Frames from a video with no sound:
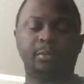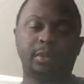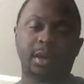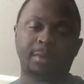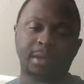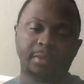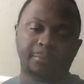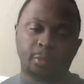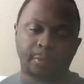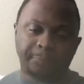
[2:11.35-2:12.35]
We're talking about the
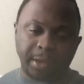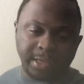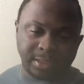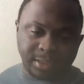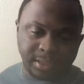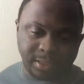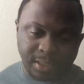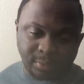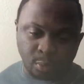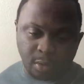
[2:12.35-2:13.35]
4 phases. It
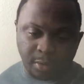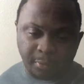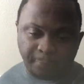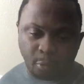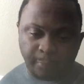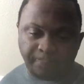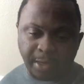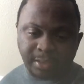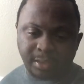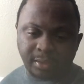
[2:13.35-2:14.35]
says, what are the 4
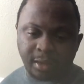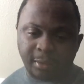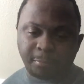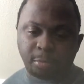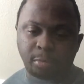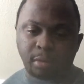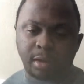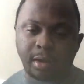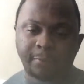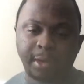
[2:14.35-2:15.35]
phases of
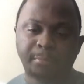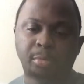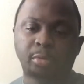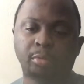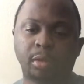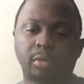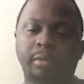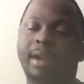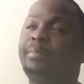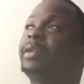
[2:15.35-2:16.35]
a
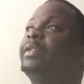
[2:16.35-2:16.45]
program